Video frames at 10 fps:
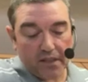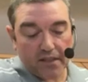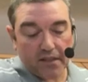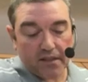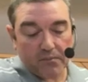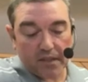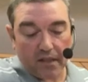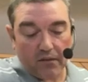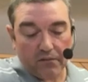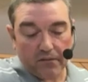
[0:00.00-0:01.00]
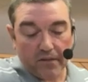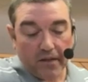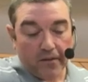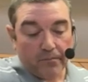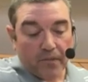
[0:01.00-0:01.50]
Jesus himself.
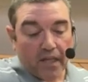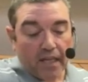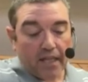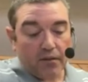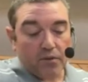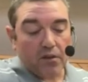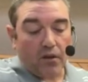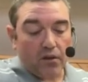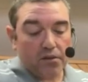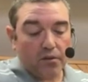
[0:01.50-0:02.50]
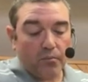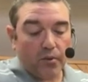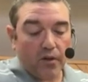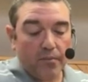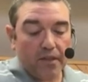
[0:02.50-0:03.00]
And it was also
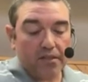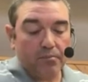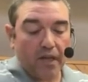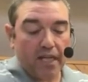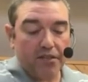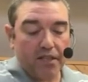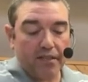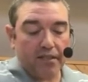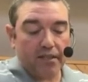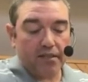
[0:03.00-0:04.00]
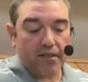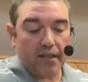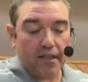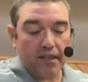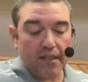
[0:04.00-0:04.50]
promised by Jesus
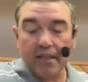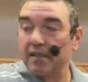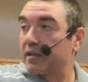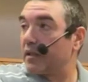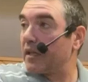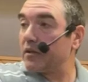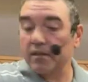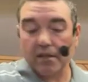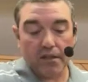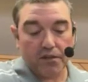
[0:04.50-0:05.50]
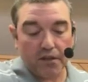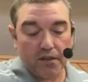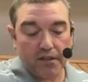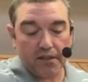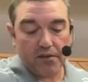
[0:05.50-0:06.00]
uh, in his letters to the
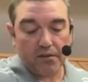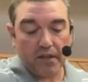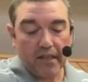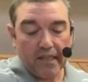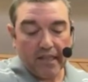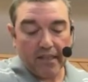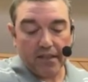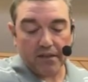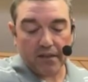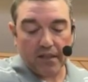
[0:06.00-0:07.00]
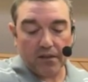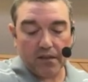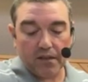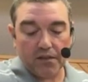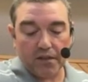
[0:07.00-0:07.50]
churches, in his letter
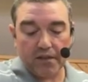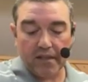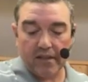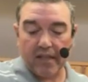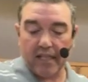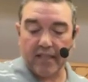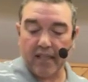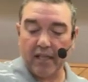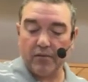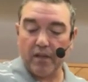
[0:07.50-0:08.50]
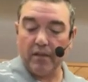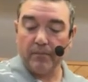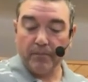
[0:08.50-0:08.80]
to the church at Thyatira,